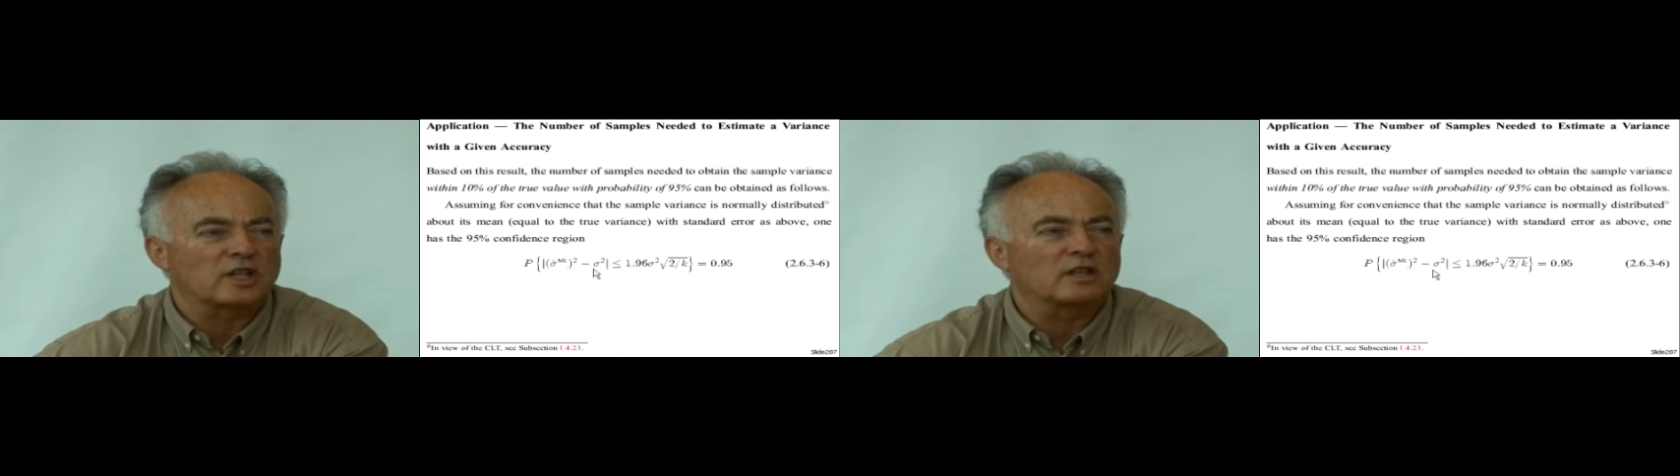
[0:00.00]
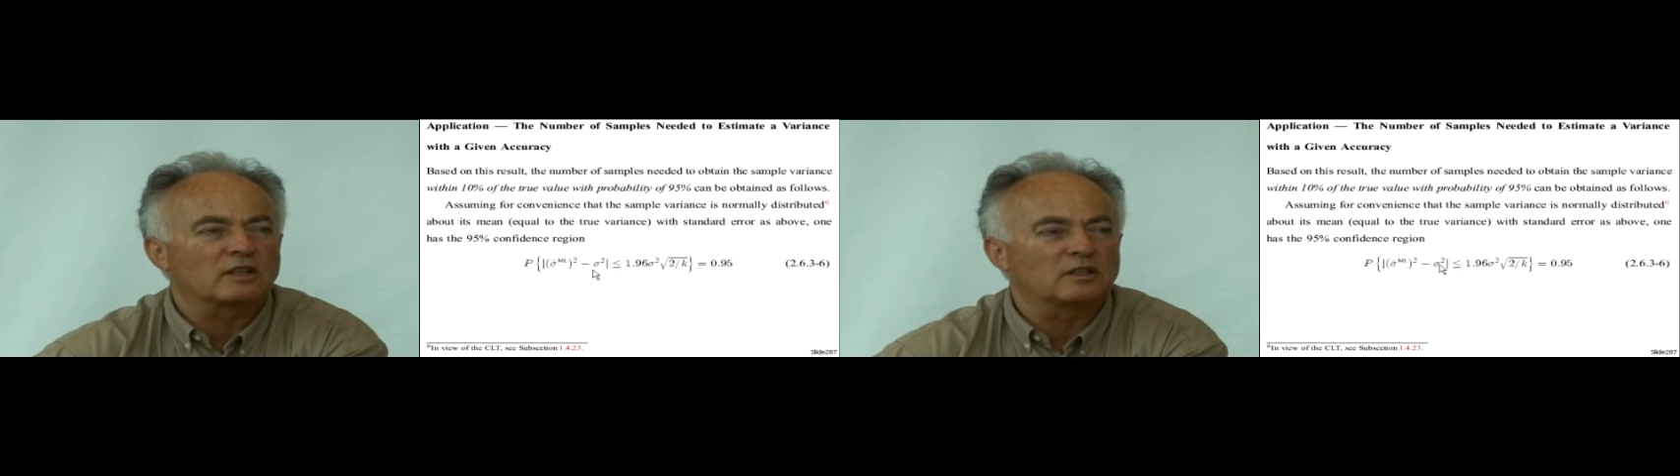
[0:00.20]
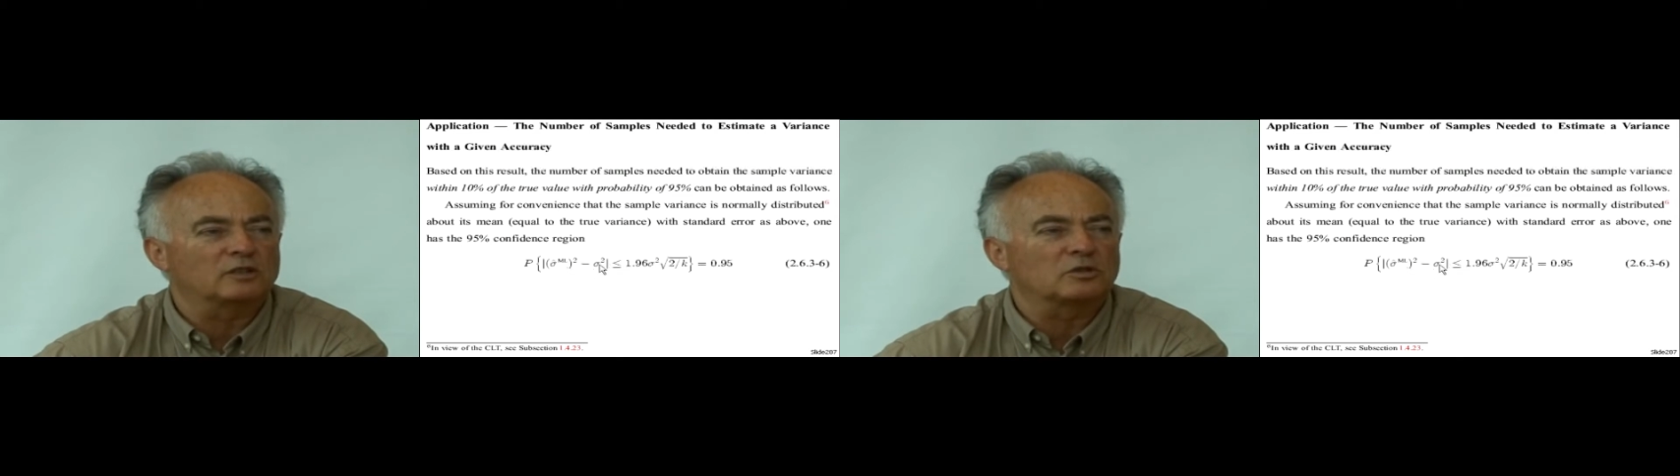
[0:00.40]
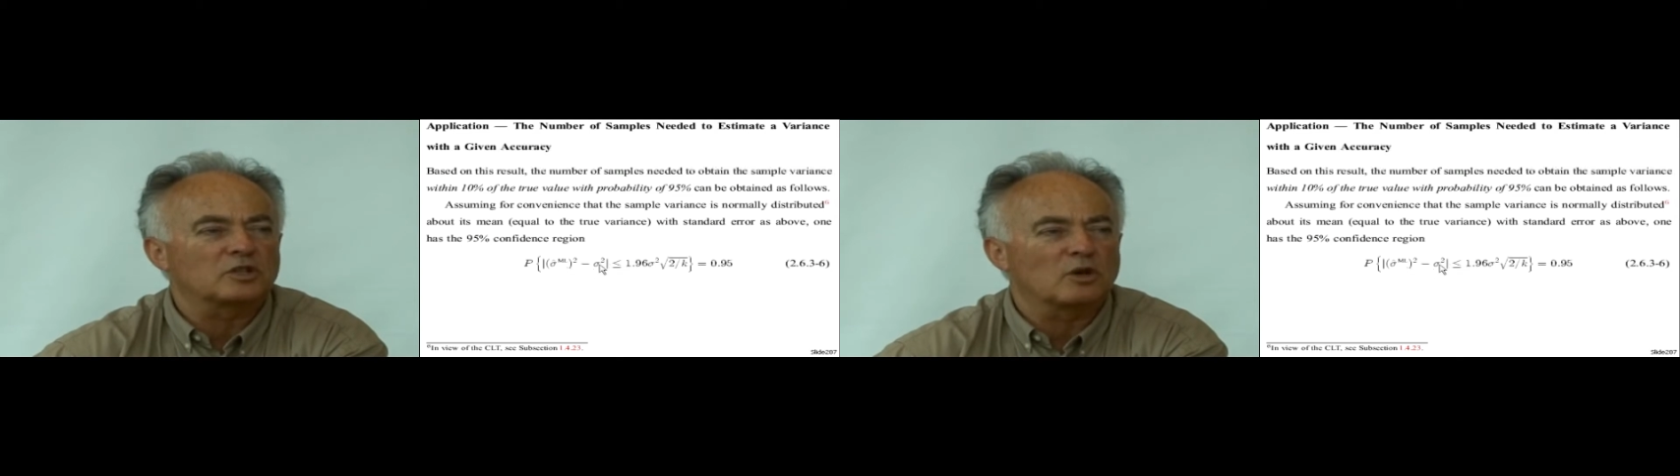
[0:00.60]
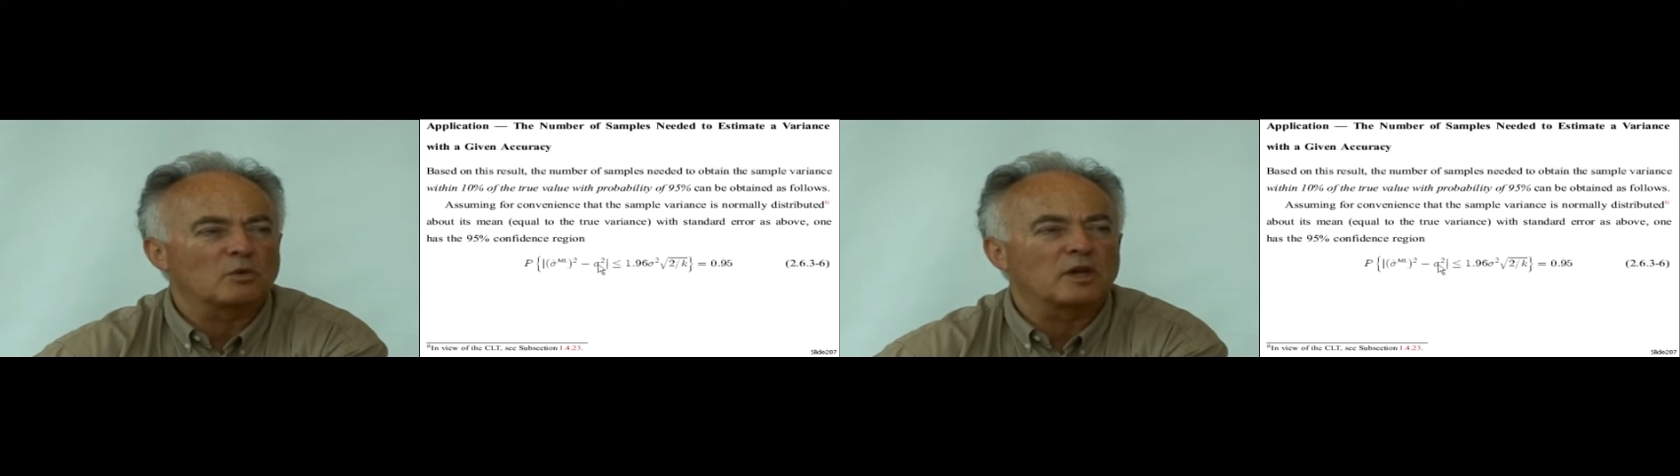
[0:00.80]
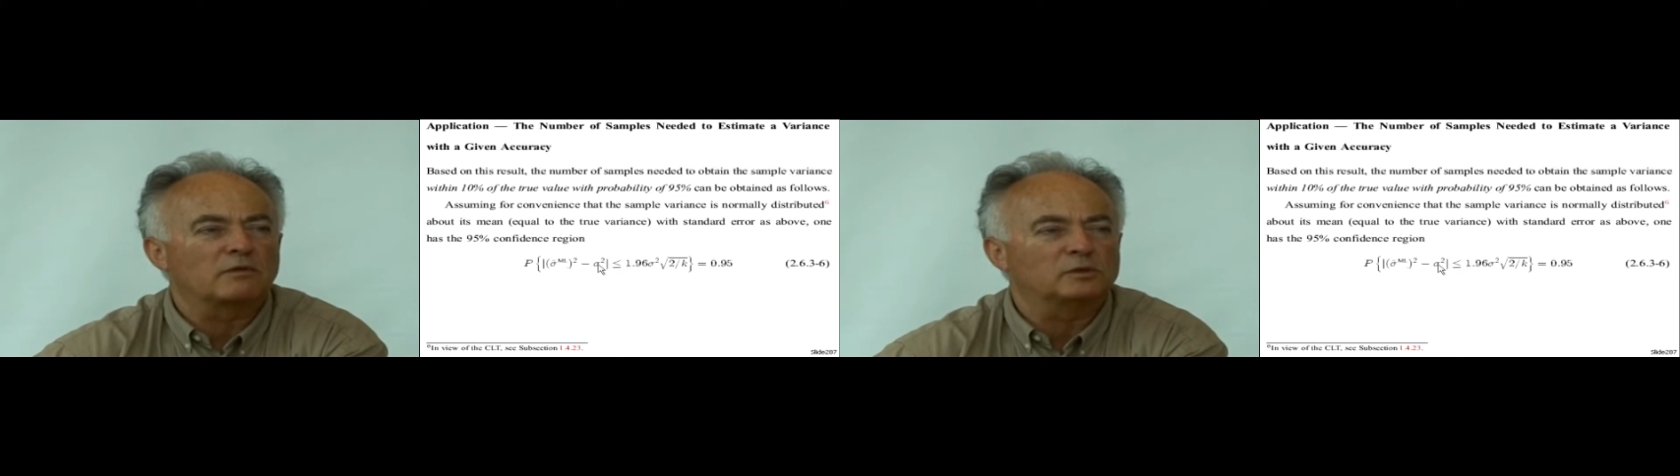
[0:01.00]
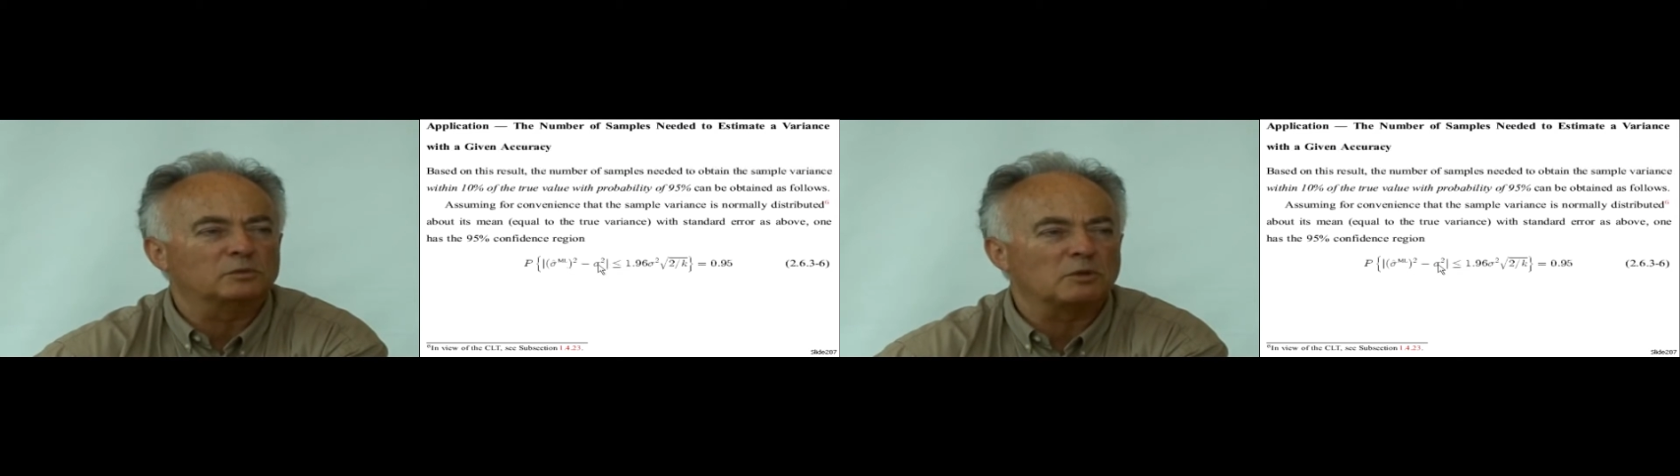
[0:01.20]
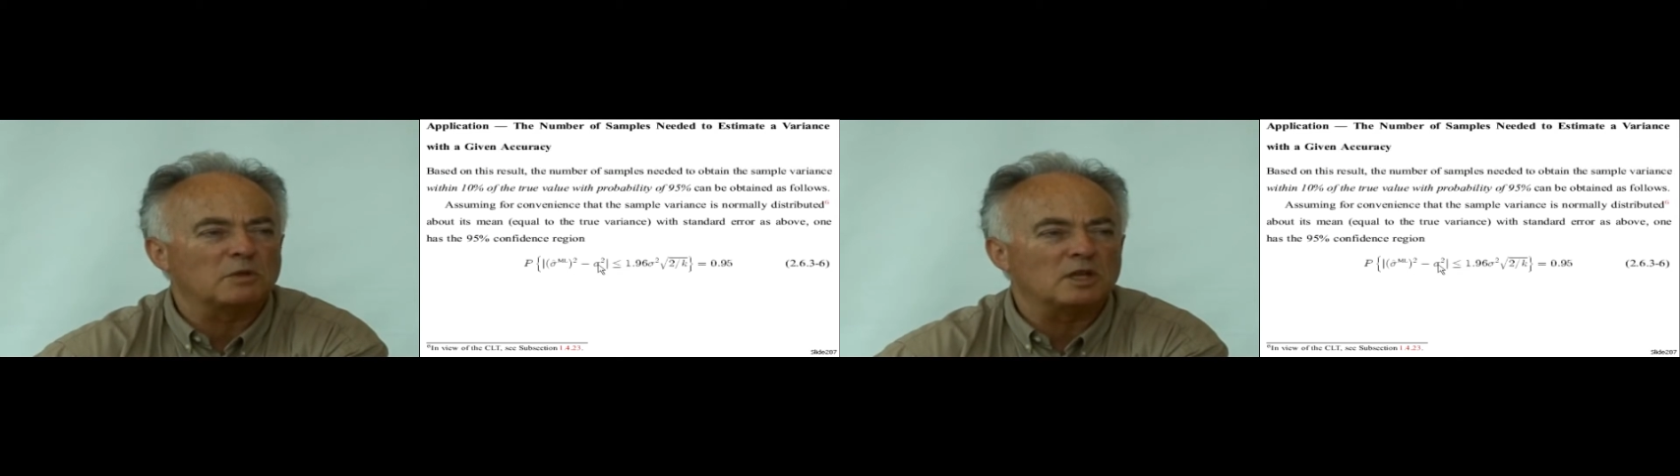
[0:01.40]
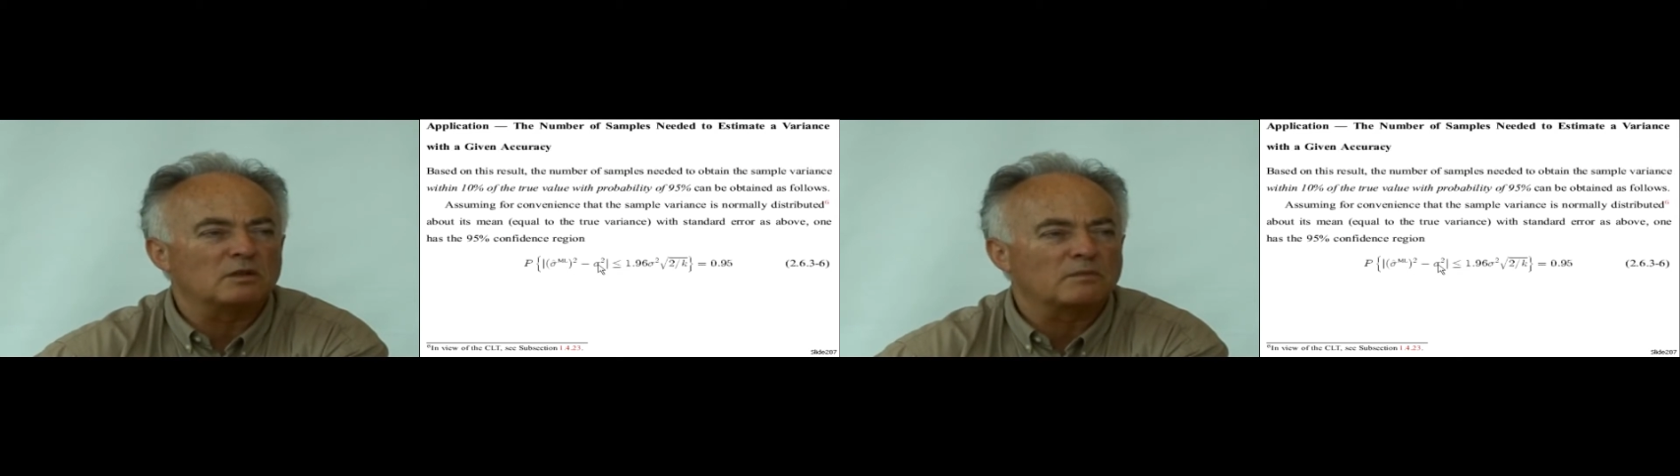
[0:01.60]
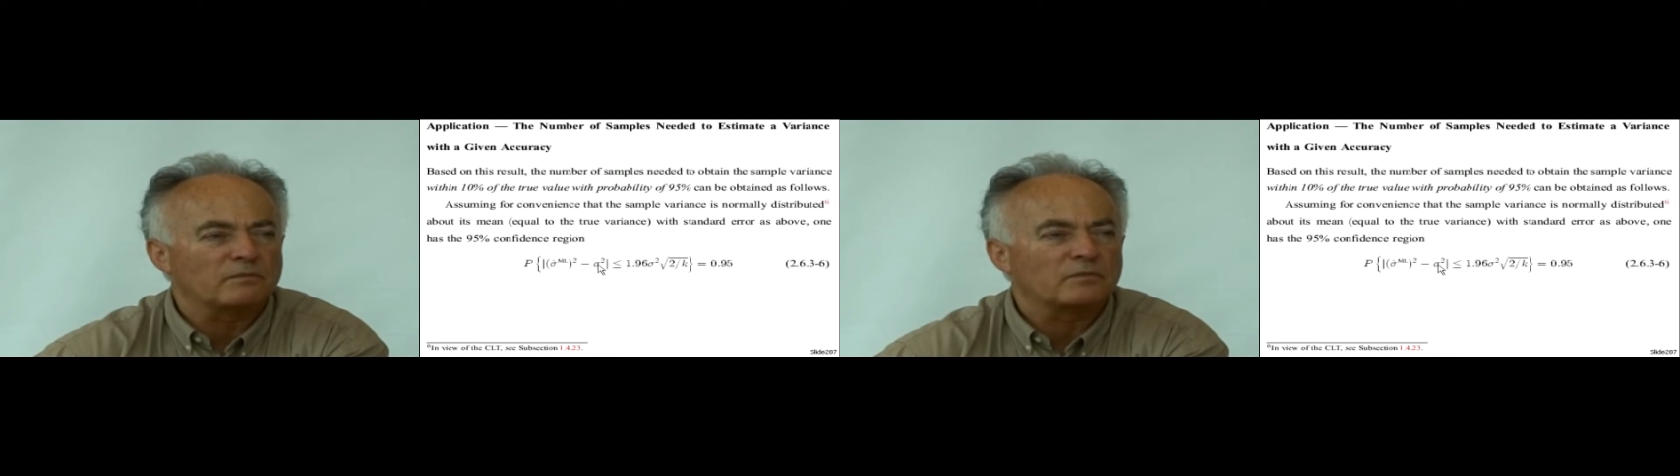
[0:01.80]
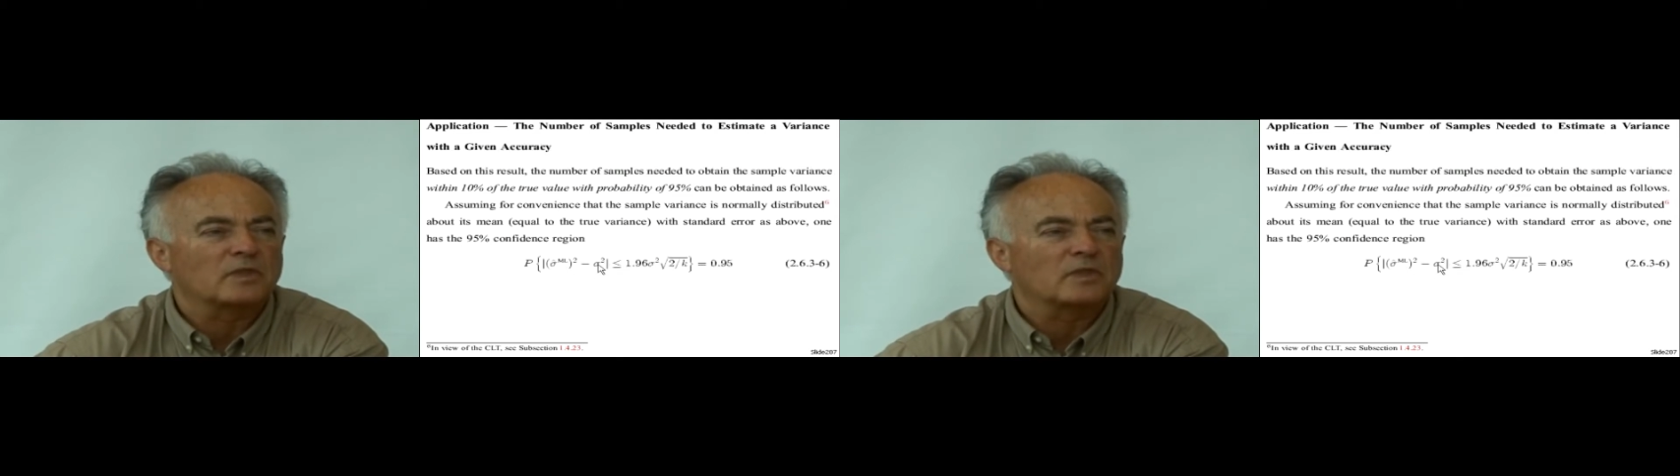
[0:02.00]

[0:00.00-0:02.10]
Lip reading: standard errors away from the mean.